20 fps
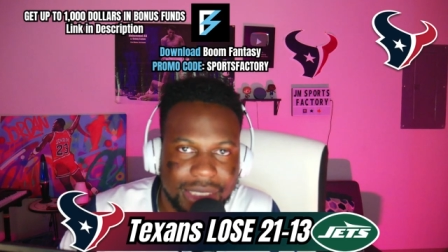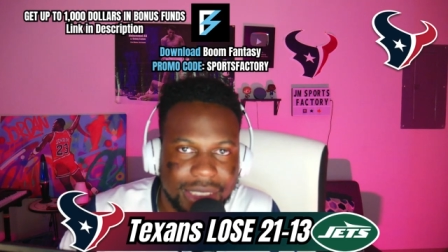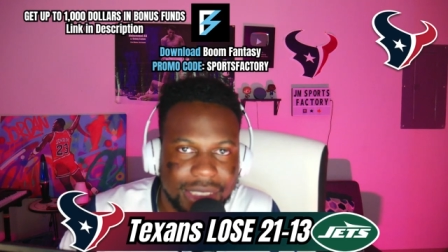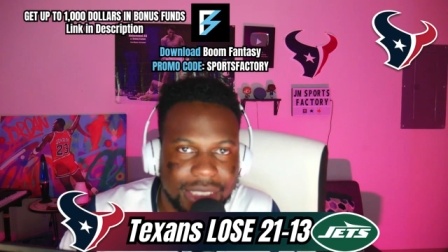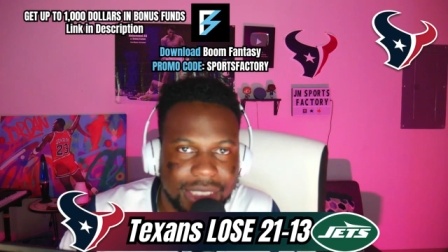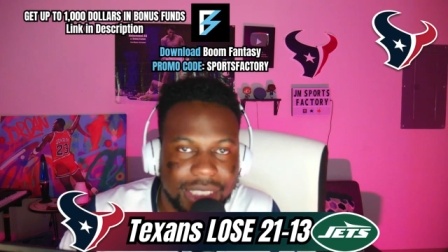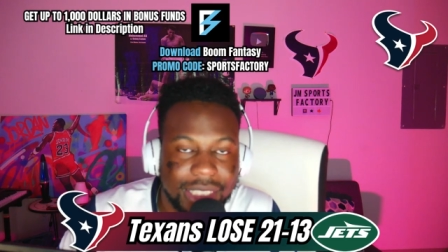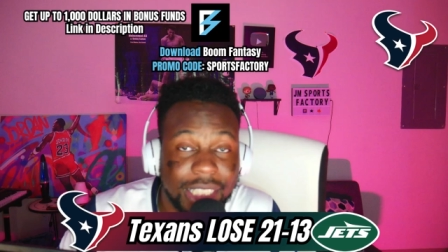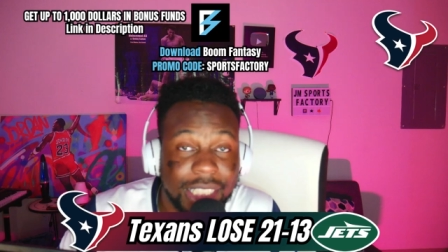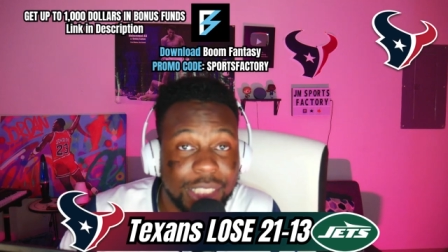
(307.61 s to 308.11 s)

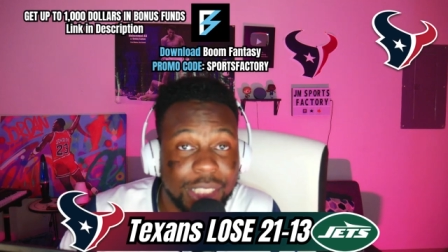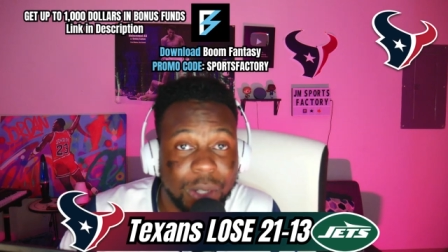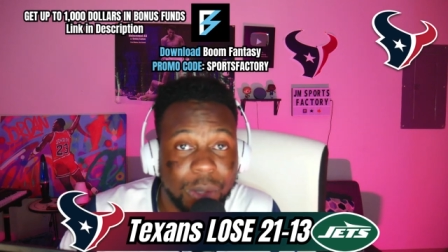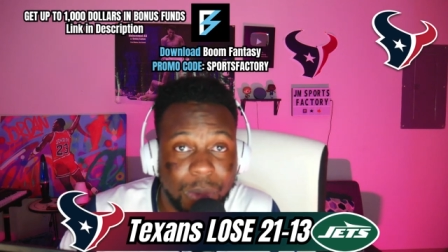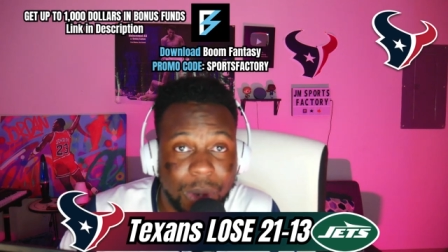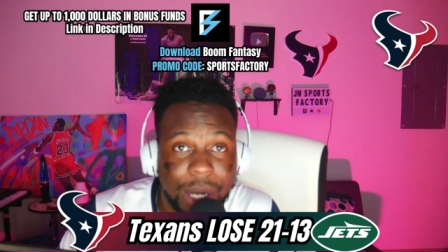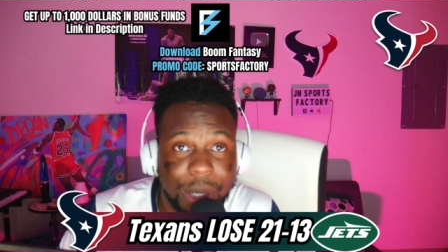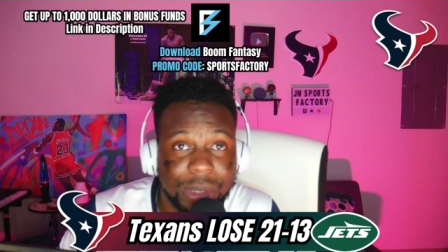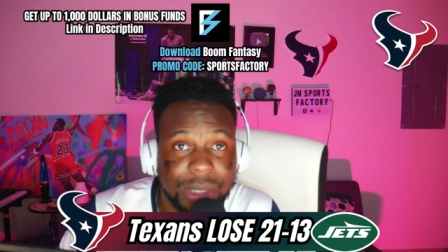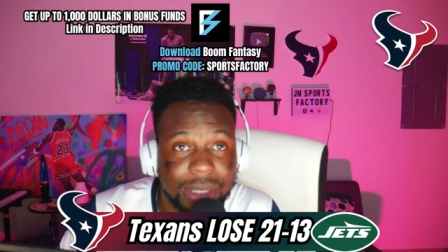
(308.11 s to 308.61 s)
And do you know
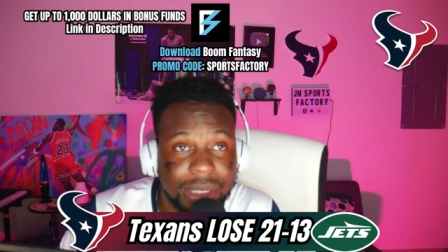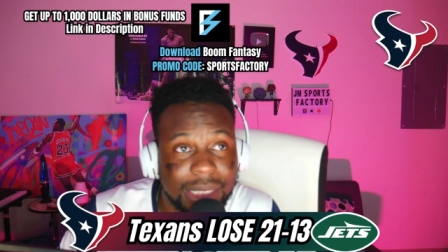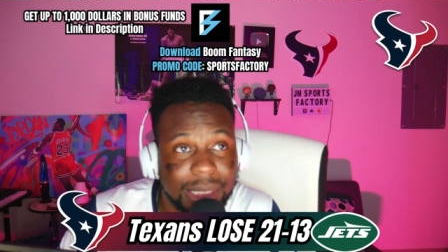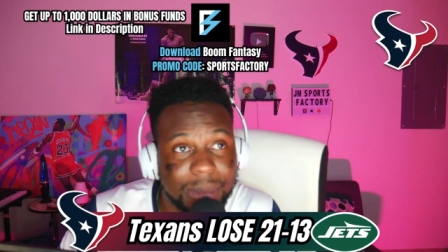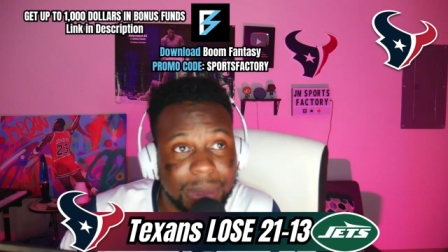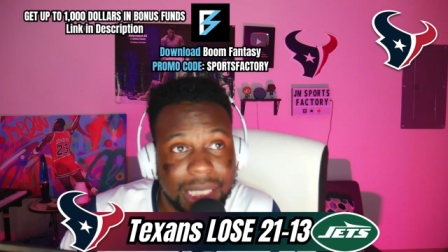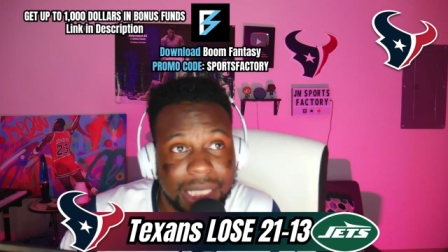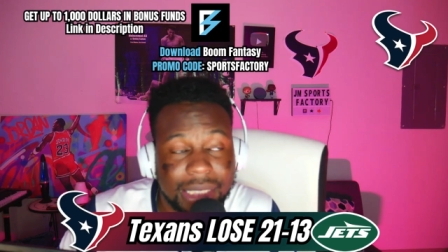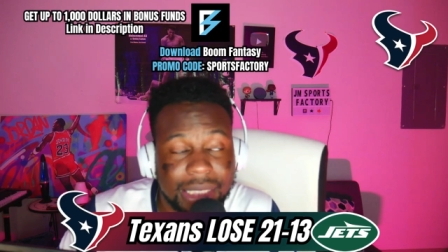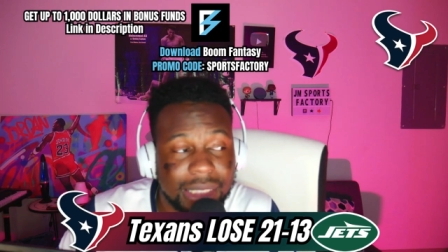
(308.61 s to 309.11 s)
why we're the only team
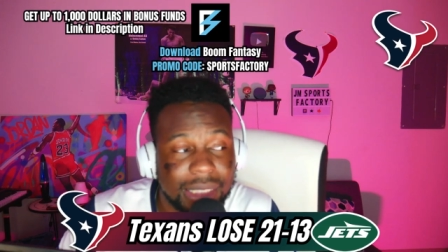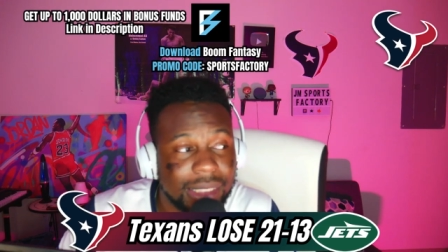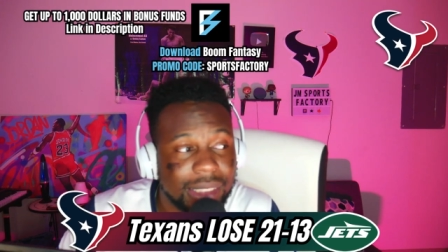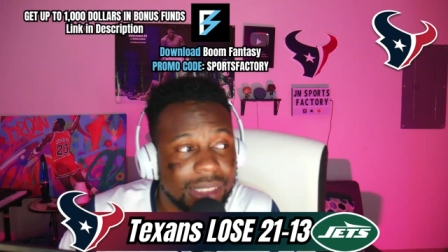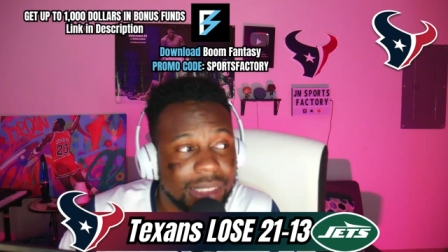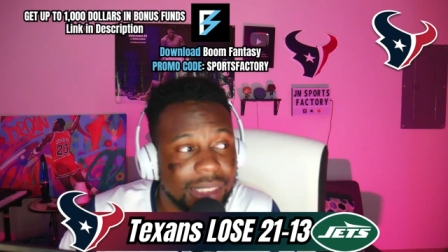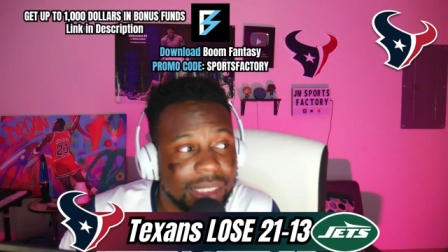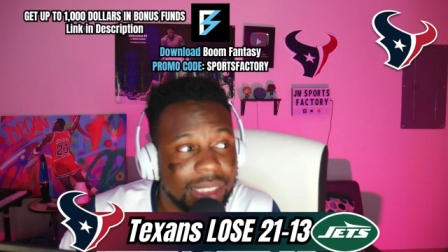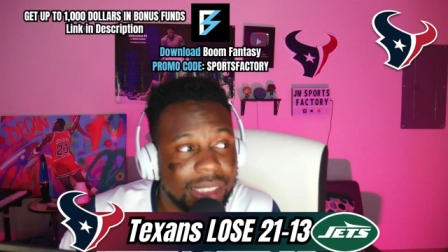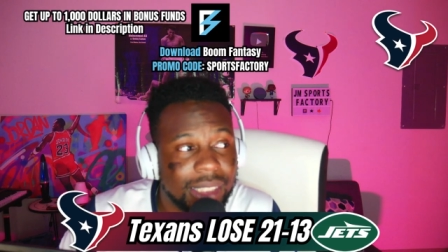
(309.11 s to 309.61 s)
that hasn't?
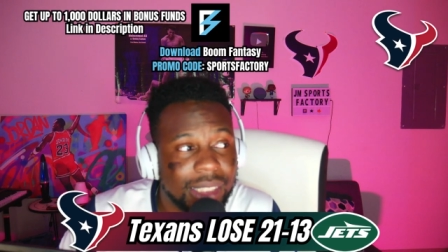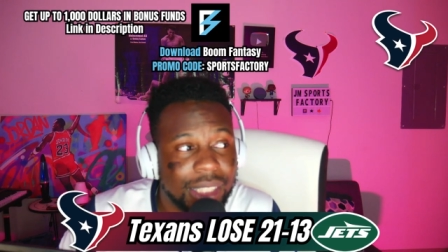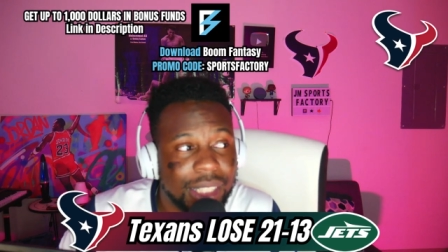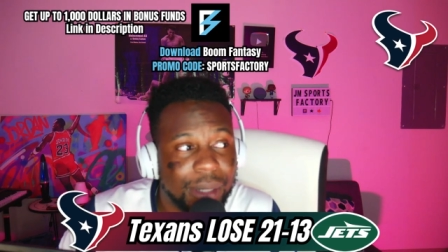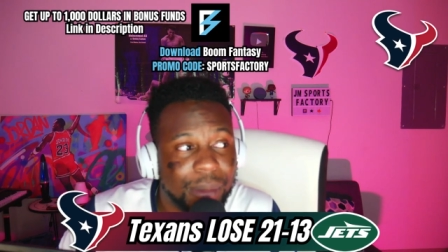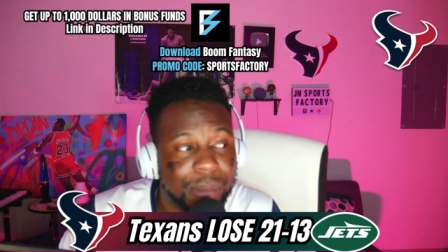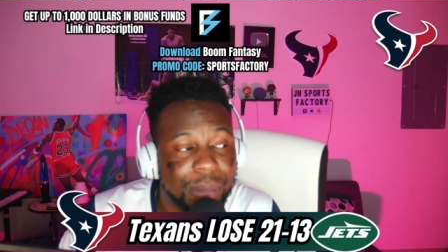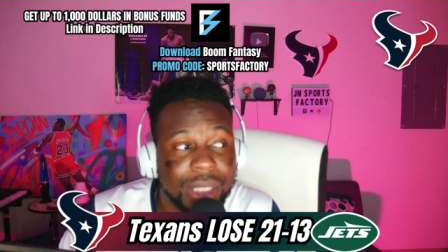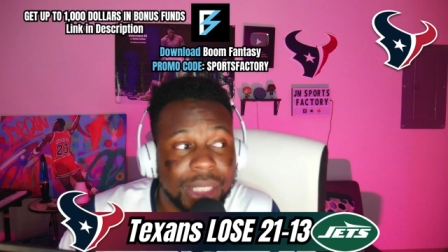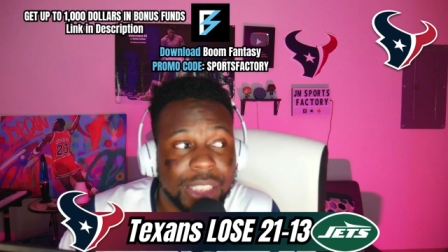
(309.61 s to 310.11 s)

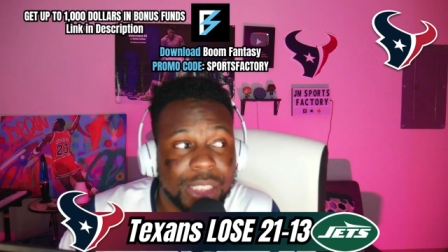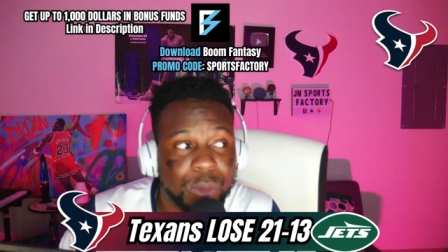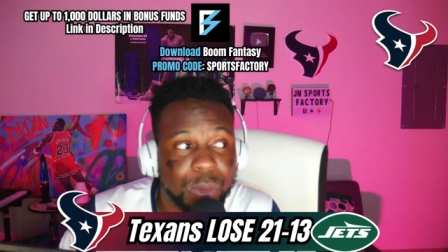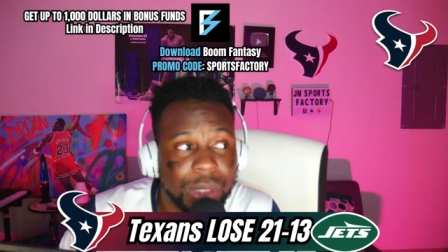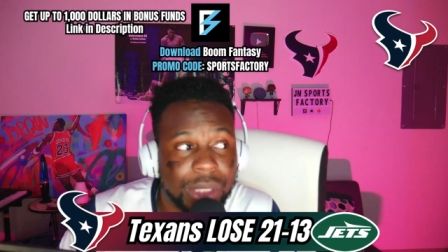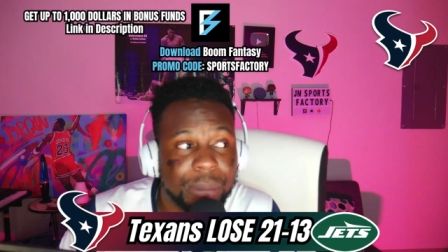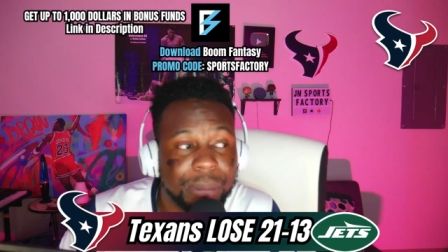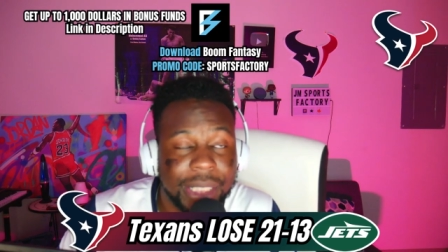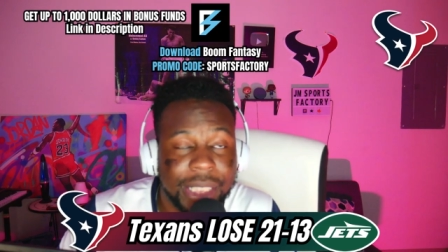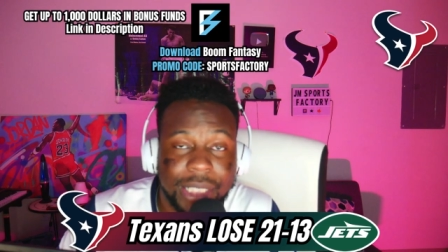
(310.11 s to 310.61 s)
Because
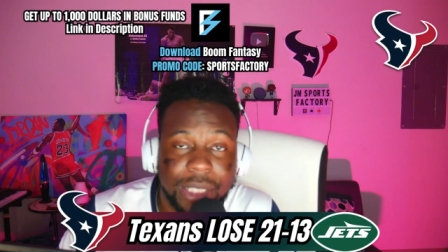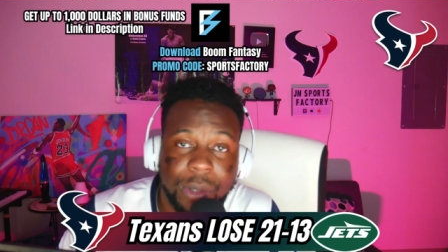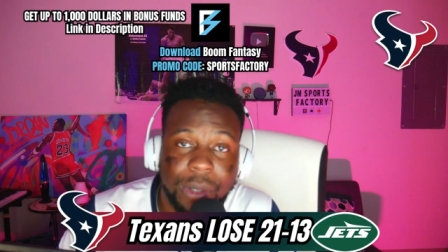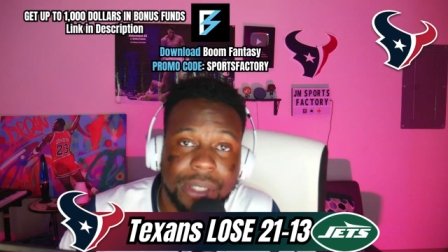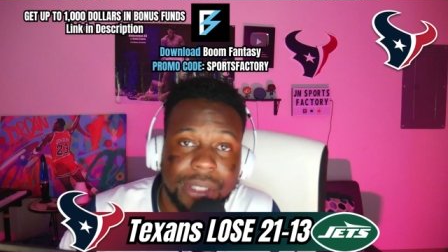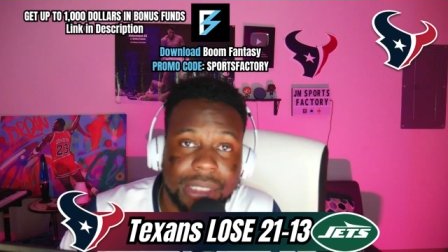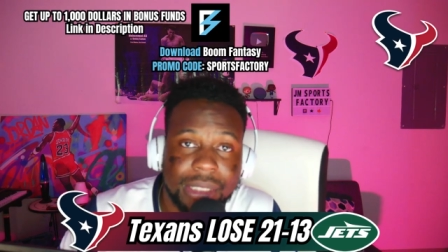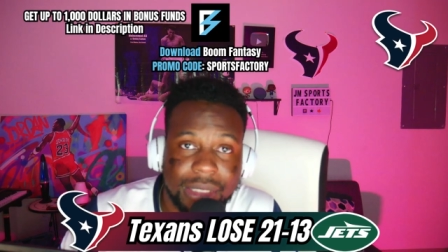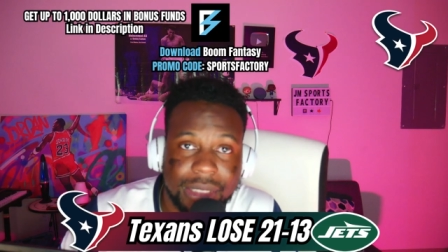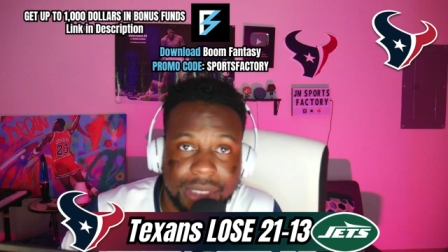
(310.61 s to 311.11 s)
we're mediocre.